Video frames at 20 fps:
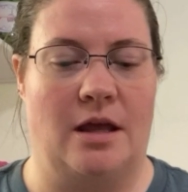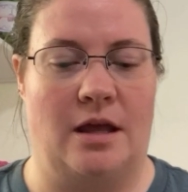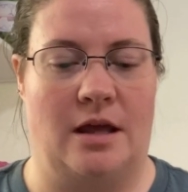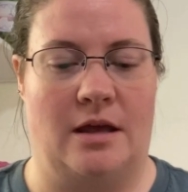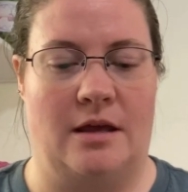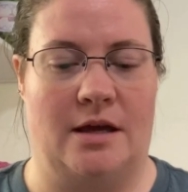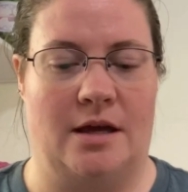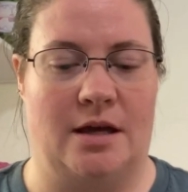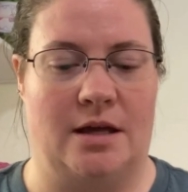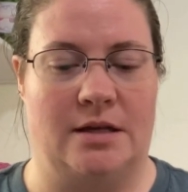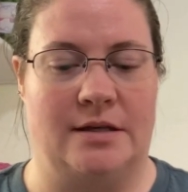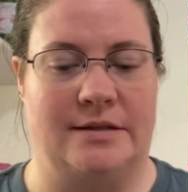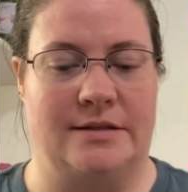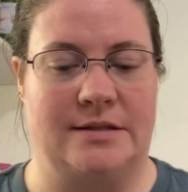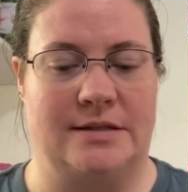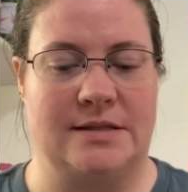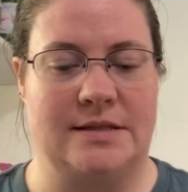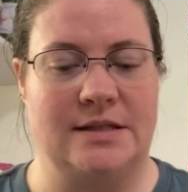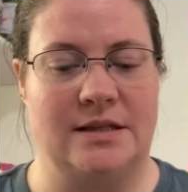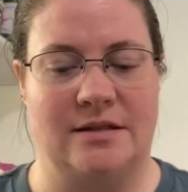And
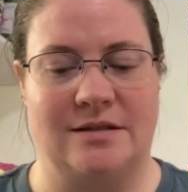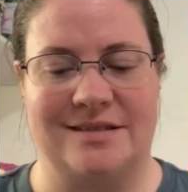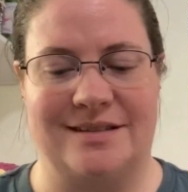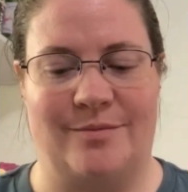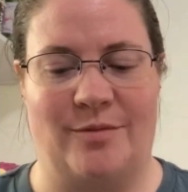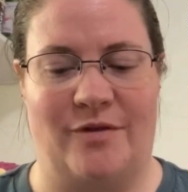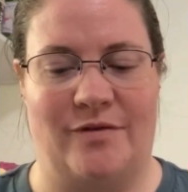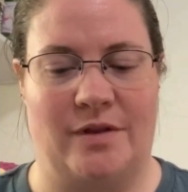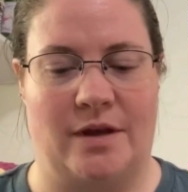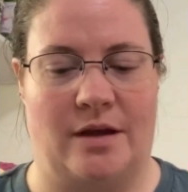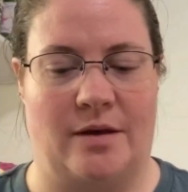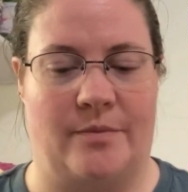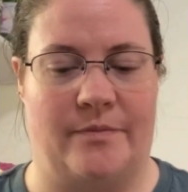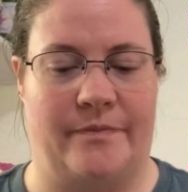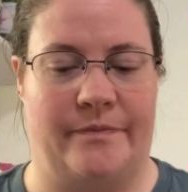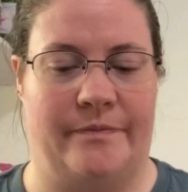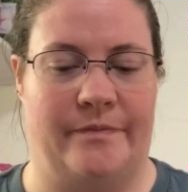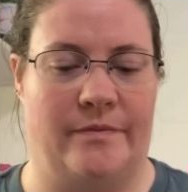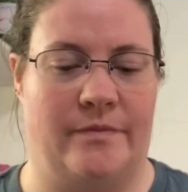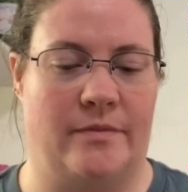still, some of
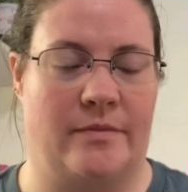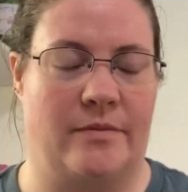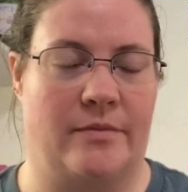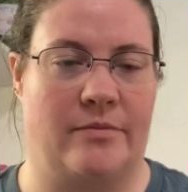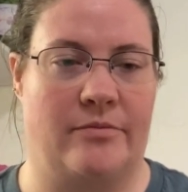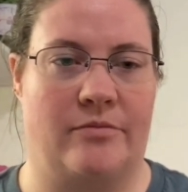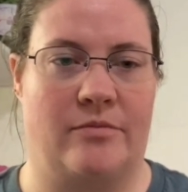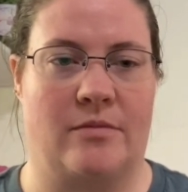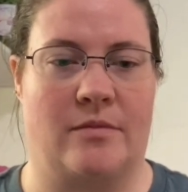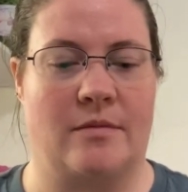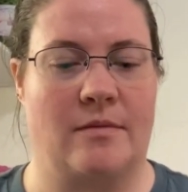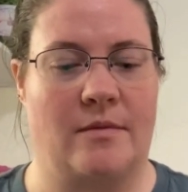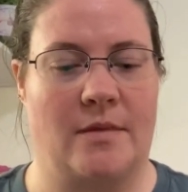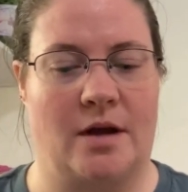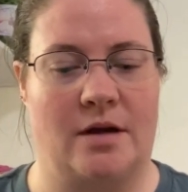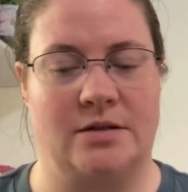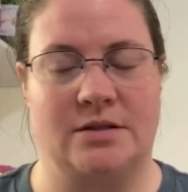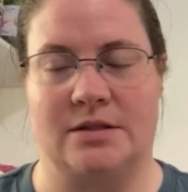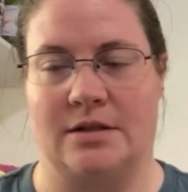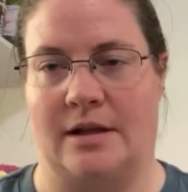them
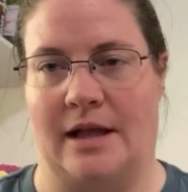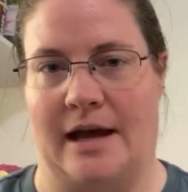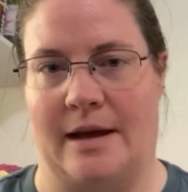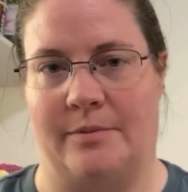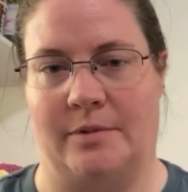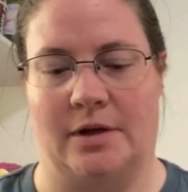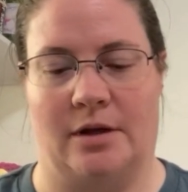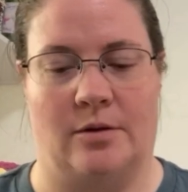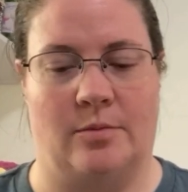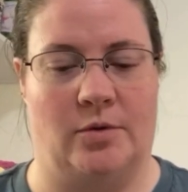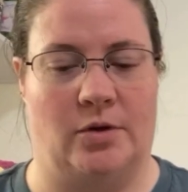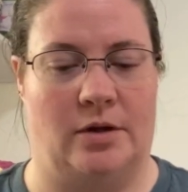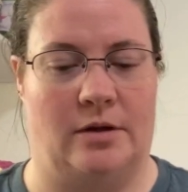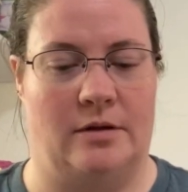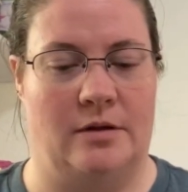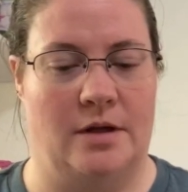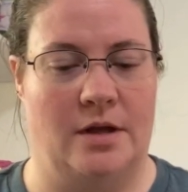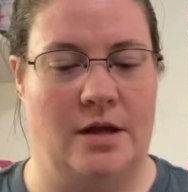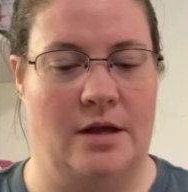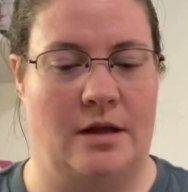are still applicable,
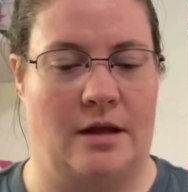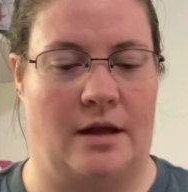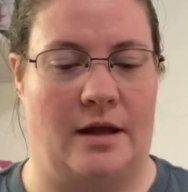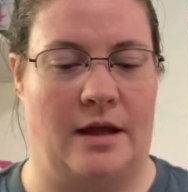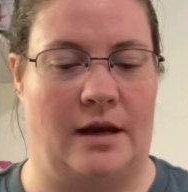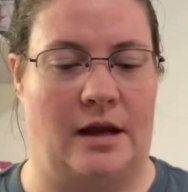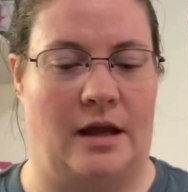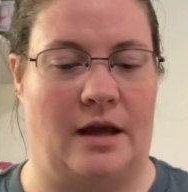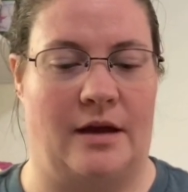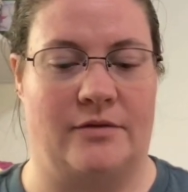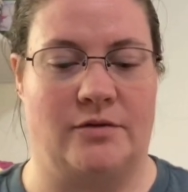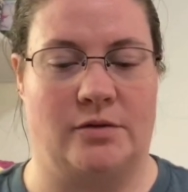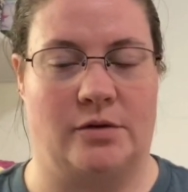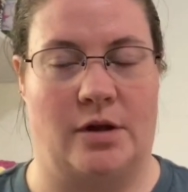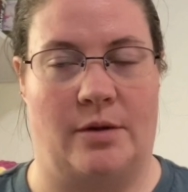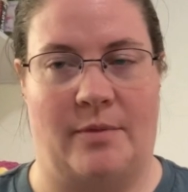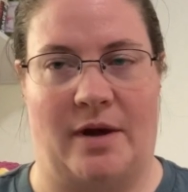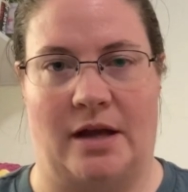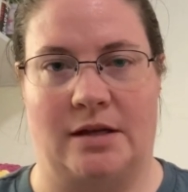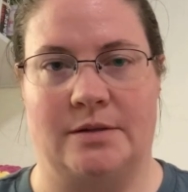and I have to
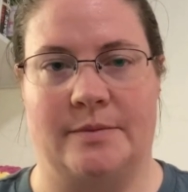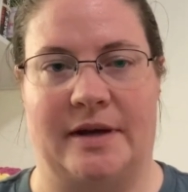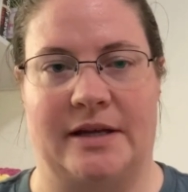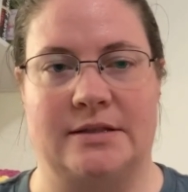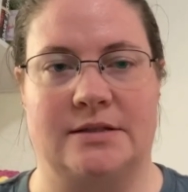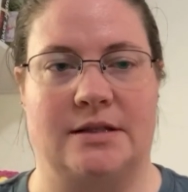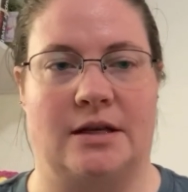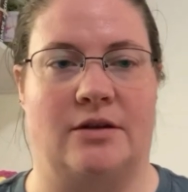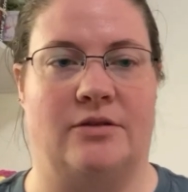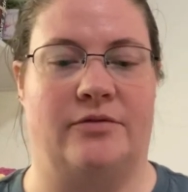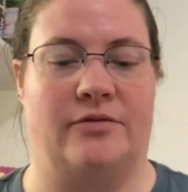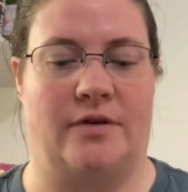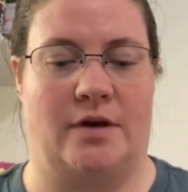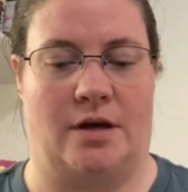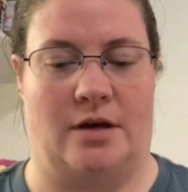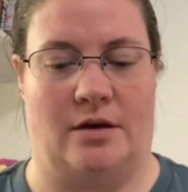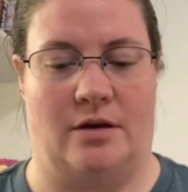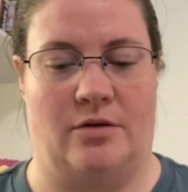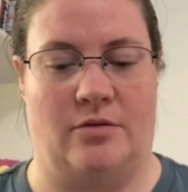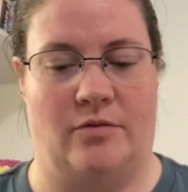remind myself
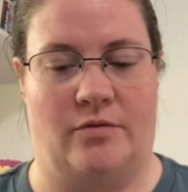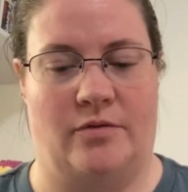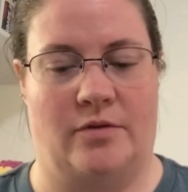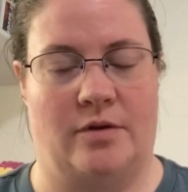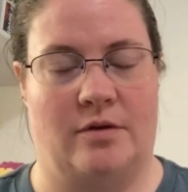of